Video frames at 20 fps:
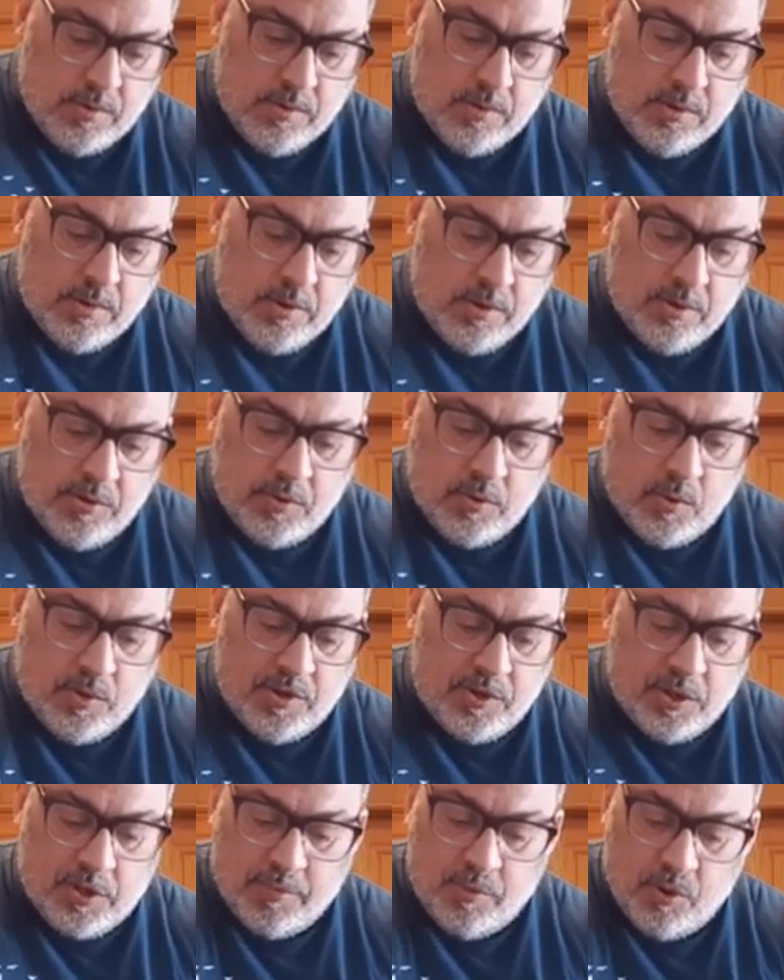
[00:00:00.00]
Use a
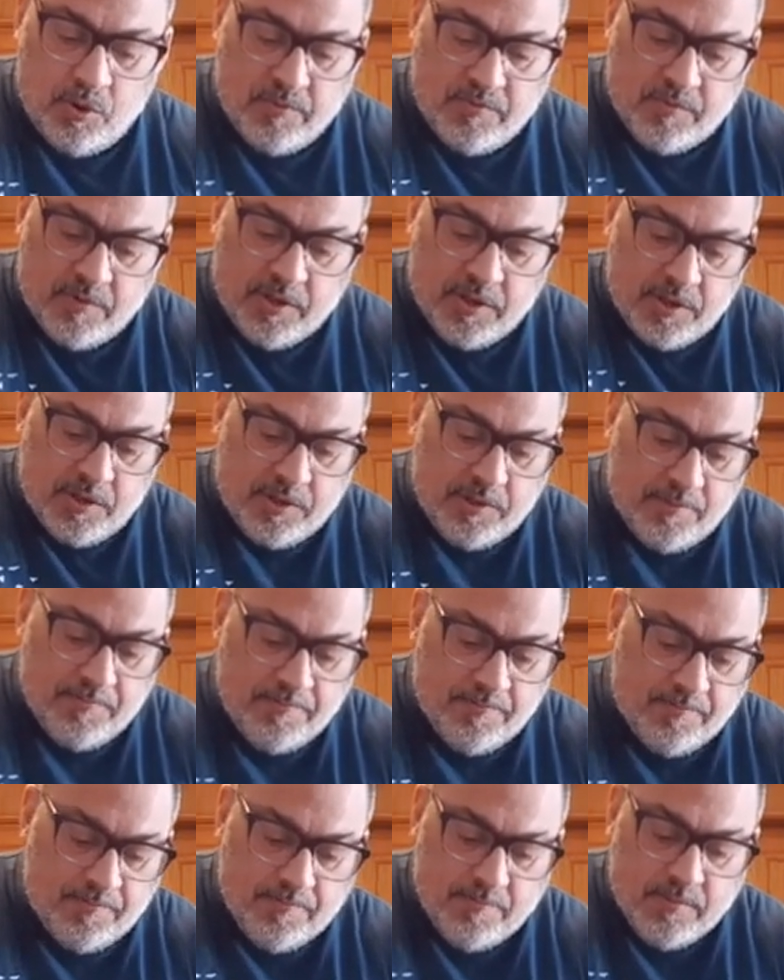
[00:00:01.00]
wooden spoon for this.
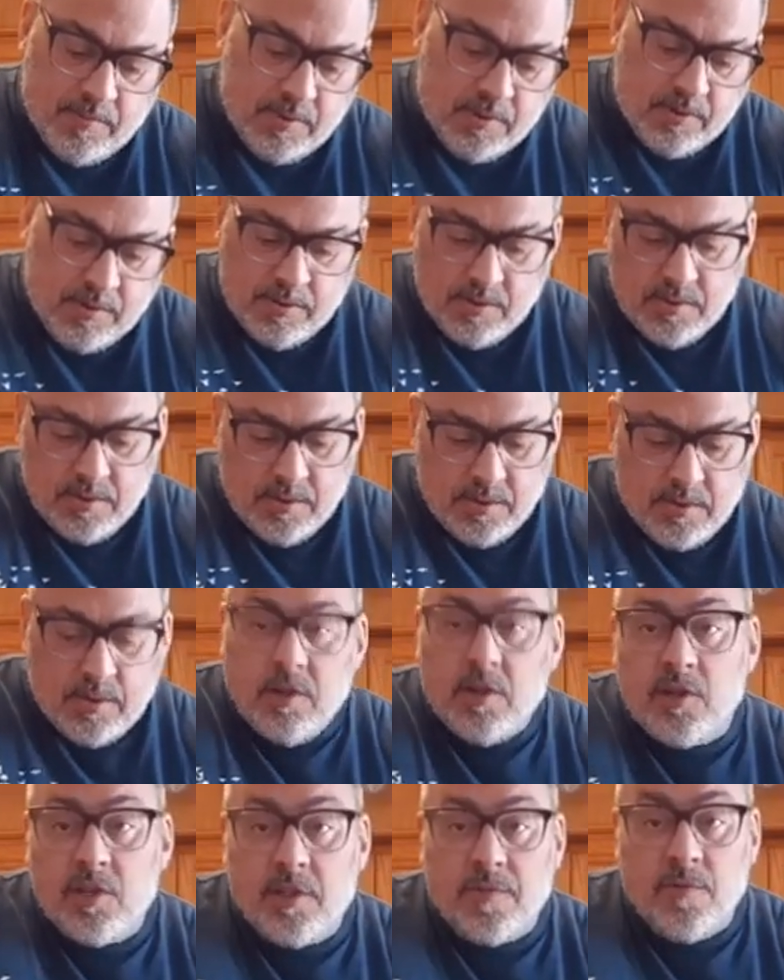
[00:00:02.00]
It's
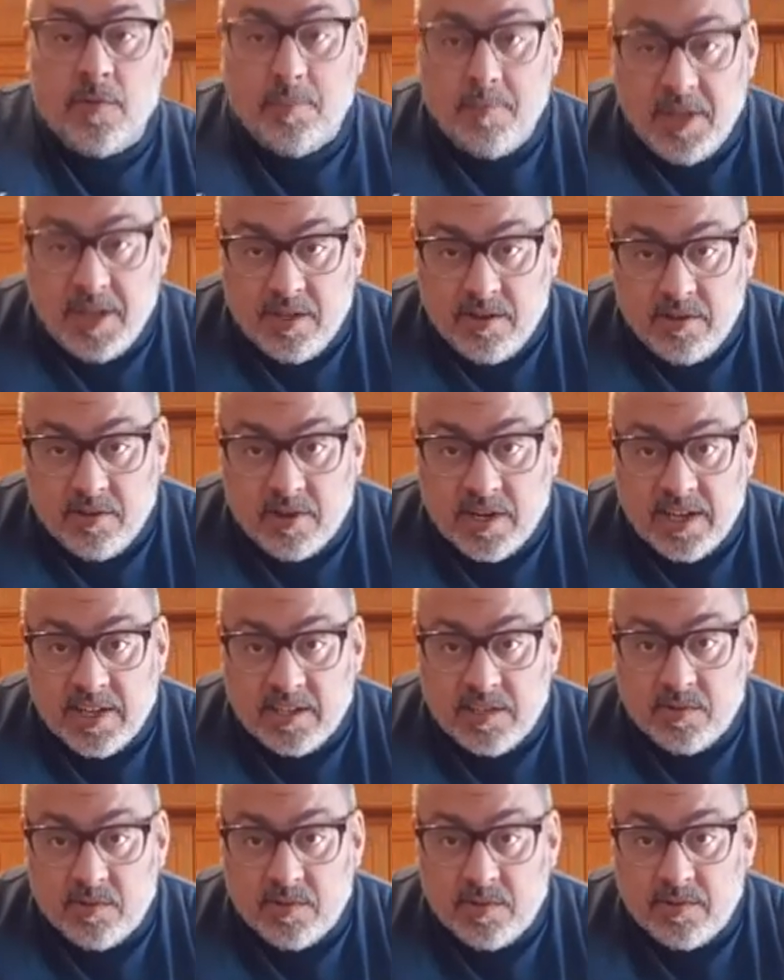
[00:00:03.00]
not just for beating your
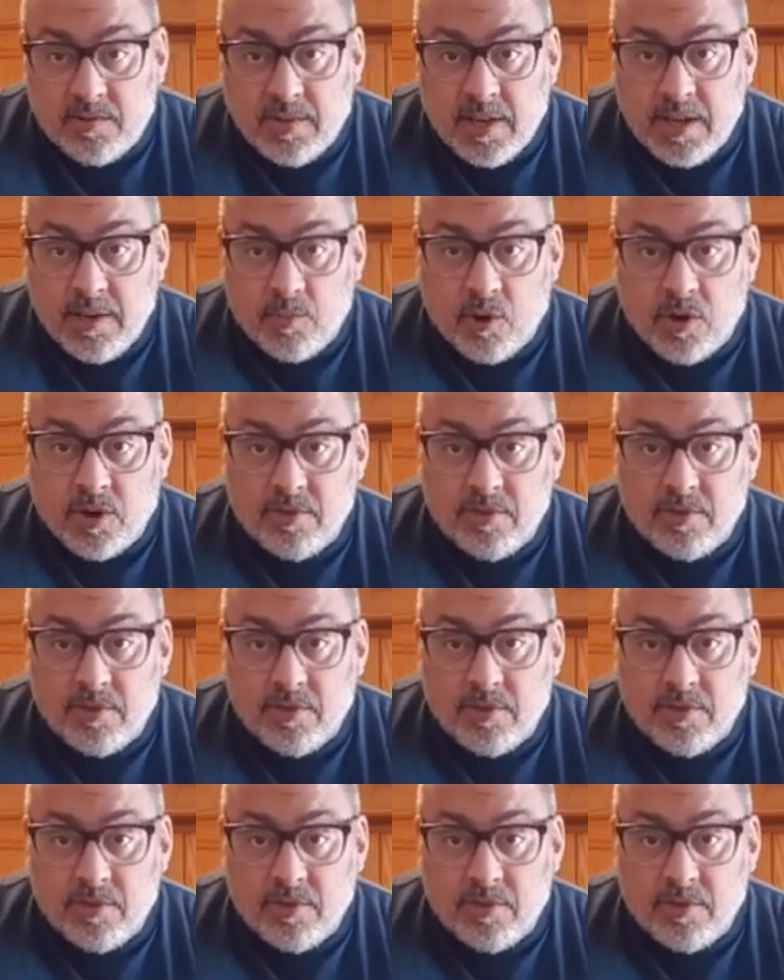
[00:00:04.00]
kids anymore.